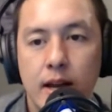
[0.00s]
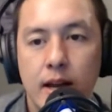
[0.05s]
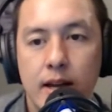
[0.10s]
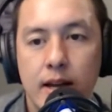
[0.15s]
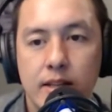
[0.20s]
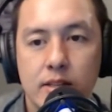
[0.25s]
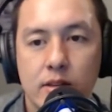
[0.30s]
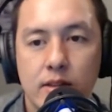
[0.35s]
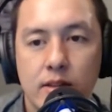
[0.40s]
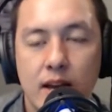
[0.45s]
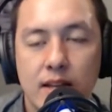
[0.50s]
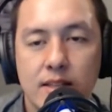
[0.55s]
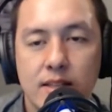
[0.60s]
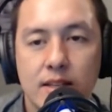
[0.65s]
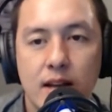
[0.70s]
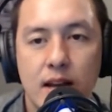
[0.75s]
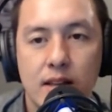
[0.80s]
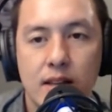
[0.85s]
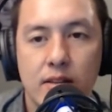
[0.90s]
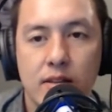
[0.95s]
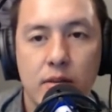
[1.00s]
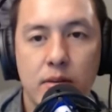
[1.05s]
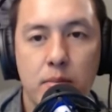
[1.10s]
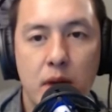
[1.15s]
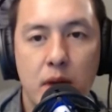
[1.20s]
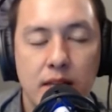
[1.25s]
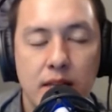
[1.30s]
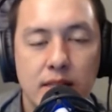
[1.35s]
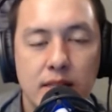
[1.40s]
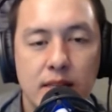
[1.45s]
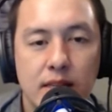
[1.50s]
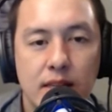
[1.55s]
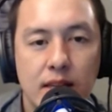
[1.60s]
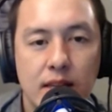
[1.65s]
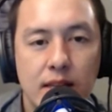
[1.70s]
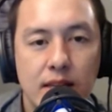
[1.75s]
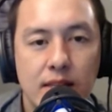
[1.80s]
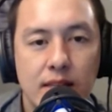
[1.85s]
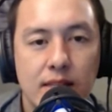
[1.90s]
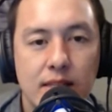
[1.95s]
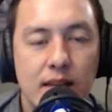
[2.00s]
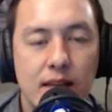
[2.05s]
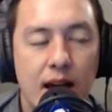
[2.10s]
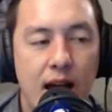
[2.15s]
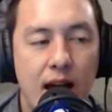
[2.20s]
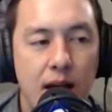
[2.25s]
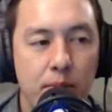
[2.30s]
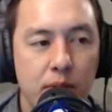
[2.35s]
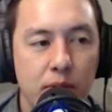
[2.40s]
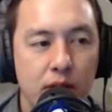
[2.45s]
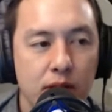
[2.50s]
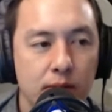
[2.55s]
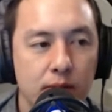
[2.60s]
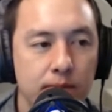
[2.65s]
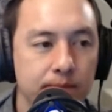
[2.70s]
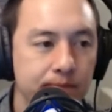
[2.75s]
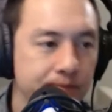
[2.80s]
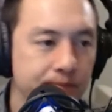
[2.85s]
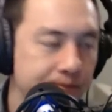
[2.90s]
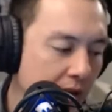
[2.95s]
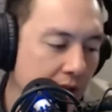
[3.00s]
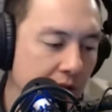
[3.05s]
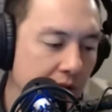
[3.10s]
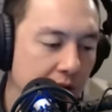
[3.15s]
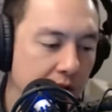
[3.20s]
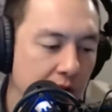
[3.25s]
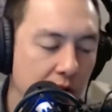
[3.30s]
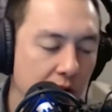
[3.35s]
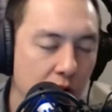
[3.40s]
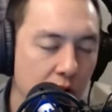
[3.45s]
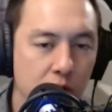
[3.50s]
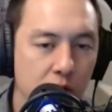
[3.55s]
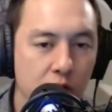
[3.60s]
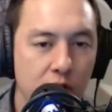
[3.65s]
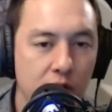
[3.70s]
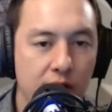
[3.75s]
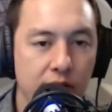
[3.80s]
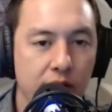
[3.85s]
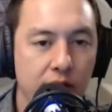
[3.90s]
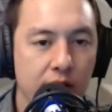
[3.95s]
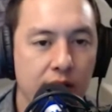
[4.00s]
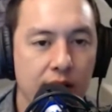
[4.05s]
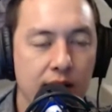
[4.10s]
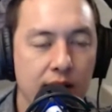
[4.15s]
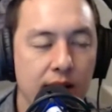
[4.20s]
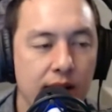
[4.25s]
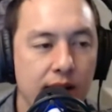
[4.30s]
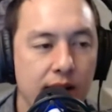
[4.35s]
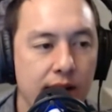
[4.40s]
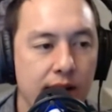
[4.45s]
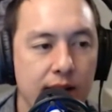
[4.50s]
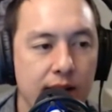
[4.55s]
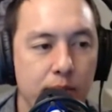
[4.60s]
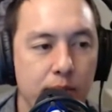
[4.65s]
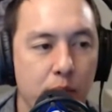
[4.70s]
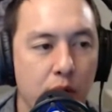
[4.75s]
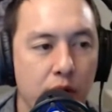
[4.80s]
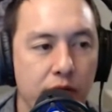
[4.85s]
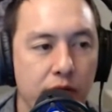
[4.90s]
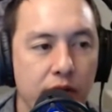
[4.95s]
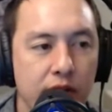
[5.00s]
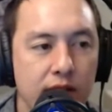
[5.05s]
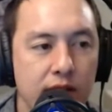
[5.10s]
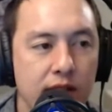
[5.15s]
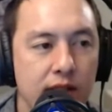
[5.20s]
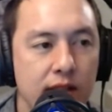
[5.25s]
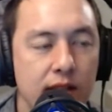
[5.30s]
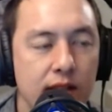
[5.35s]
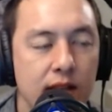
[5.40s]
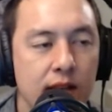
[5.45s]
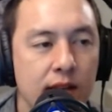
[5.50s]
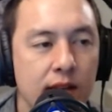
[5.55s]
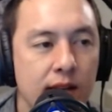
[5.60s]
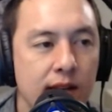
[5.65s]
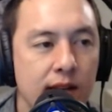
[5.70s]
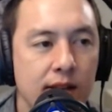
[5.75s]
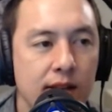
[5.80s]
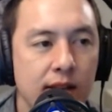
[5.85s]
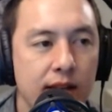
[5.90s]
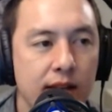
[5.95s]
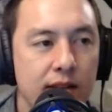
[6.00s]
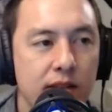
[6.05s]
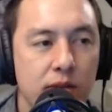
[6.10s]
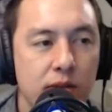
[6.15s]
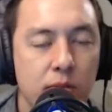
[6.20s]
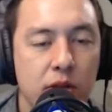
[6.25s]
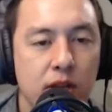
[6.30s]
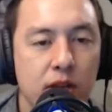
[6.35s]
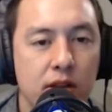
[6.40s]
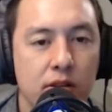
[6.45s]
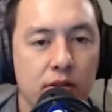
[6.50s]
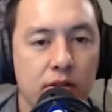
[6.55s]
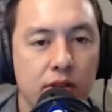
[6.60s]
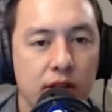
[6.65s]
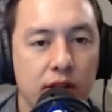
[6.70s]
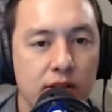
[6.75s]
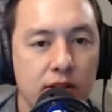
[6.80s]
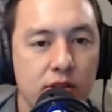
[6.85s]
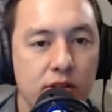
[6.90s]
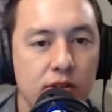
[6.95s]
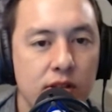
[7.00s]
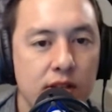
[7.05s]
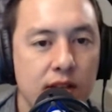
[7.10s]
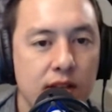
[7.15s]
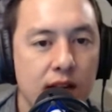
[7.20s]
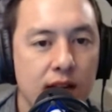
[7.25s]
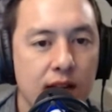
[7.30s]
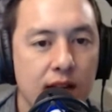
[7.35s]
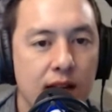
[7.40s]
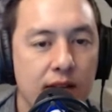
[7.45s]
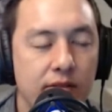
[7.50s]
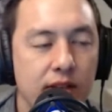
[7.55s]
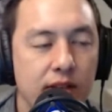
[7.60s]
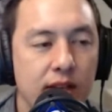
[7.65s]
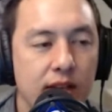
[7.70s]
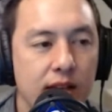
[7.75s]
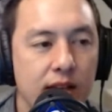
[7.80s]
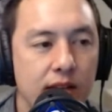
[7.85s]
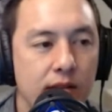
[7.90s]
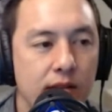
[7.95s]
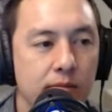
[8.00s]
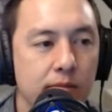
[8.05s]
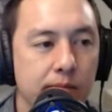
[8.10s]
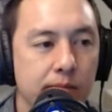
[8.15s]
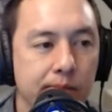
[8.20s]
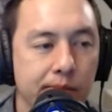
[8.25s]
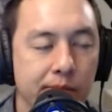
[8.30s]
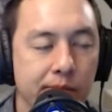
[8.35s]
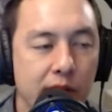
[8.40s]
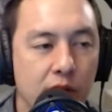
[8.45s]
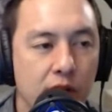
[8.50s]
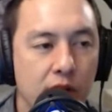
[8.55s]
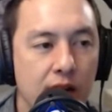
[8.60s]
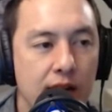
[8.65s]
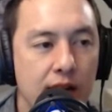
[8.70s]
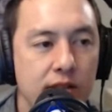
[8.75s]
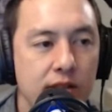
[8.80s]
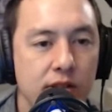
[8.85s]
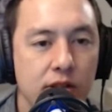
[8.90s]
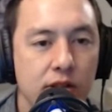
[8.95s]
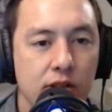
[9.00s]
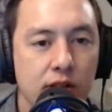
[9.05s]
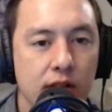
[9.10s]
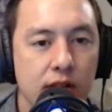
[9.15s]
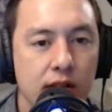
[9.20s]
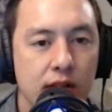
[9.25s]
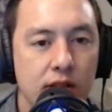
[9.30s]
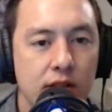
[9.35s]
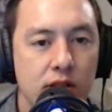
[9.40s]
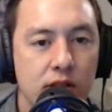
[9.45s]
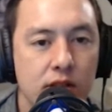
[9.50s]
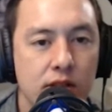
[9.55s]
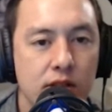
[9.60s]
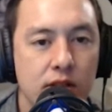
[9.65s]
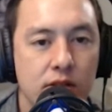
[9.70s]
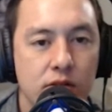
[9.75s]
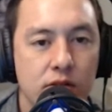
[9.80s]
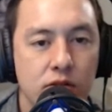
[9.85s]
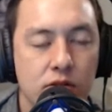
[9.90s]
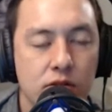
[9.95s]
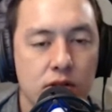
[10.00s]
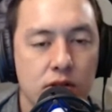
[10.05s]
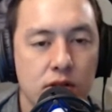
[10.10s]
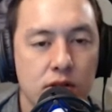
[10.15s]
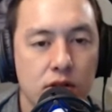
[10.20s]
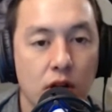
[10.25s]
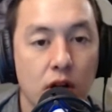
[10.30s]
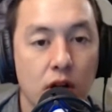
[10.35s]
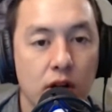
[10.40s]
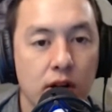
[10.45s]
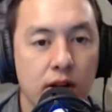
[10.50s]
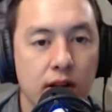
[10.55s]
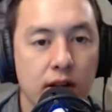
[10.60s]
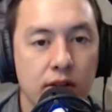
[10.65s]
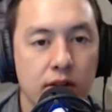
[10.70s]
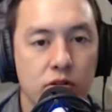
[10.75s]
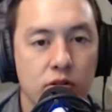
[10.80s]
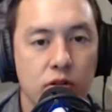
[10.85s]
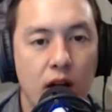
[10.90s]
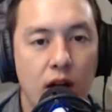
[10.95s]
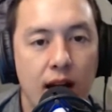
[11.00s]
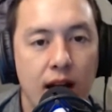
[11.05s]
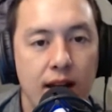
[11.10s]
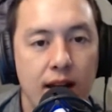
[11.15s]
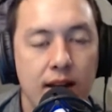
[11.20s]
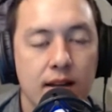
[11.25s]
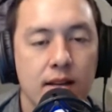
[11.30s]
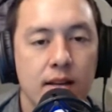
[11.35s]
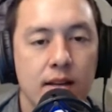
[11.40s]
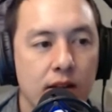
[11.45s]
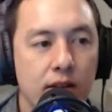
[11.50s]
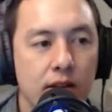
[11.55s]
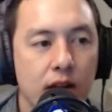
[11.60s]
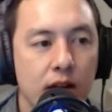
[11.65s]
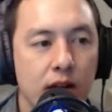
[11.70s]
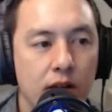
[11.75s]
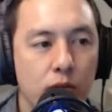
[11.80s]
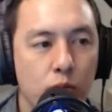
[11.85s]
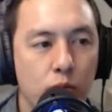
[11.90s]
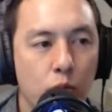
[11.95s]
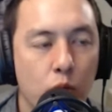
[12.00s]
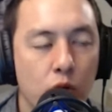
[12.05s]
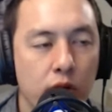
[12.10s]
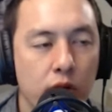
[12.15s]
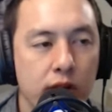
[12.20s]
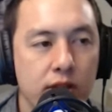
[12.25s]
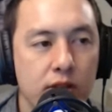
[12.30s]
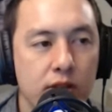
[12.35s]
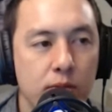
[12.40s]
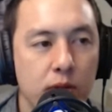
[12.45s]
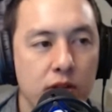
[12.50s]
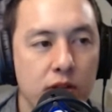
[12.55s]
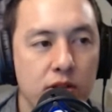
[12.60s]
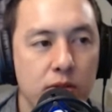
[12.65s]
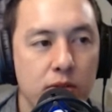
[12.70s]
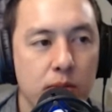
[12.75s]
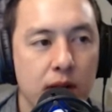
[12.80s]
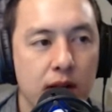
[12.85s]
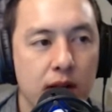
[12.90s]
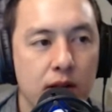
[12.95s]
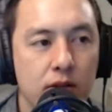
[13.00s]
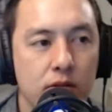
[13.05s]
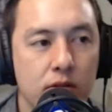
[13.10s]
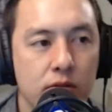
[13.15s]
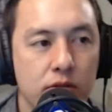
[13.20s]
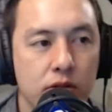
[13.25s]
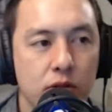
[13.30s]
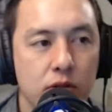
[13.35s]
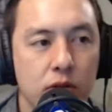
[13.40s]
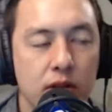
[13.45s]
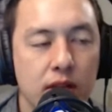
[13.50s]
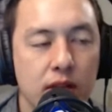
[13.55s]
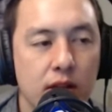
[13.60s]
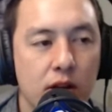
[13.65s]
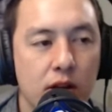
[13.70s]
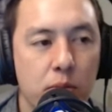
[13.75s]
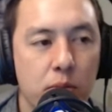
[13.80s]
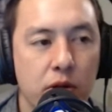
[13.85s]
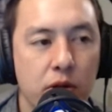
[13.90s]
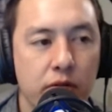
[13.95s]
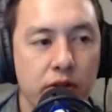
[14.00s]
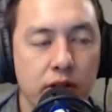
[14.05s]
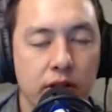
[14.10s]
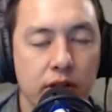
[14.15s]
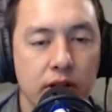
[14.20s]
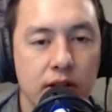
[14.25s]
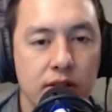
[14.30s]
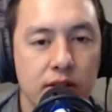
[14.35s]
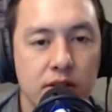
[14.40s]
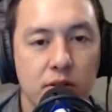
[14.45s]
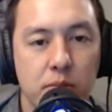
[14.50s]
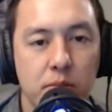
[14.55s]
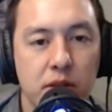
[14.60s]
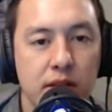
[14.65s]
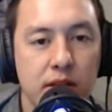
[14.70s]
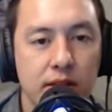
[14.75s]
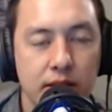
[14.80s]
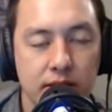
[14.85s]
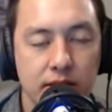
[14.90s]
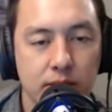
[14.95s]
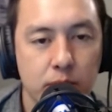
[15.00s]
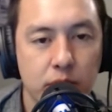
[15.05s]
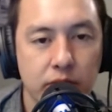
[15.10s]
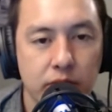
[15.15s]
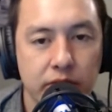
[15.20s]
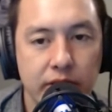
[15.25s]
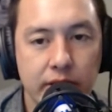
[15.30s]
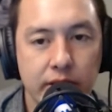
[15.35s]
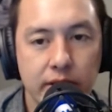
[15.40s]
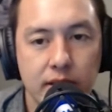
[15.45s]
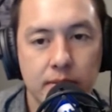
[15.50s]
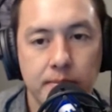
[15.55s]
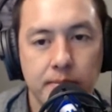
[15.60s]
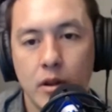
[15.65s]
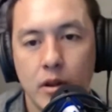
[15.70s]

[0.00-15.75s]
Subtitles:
And so that's kind of the mindset that needs to happen. That no, you're never going to get it perfect. And like so many other things, you just kind of have to get your hands dirty and just start and try, not worry too much about doing it all perfectly because nobody does it perfectly.